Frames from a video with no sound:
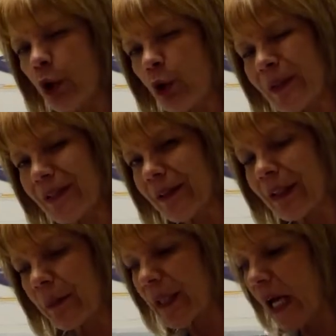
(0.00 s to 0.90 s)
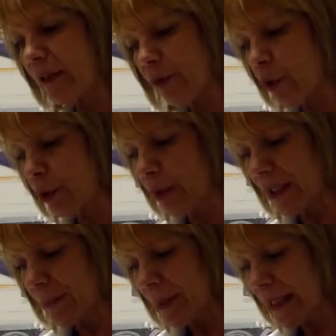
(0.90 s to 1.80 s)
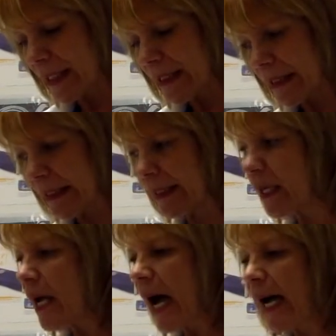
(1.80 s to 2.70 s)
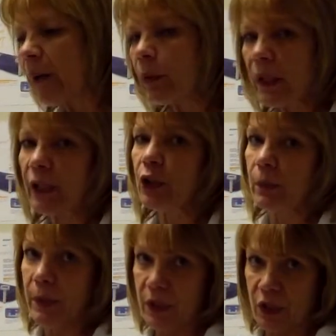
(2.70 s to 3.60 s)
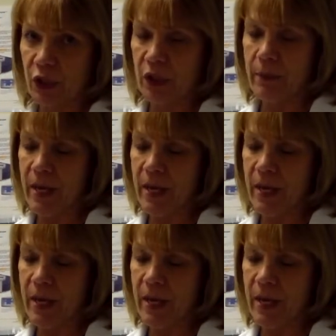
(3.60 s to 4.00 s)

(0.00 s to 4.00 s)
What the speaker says: although it's a little bit out of order on the PE, I would like you to position the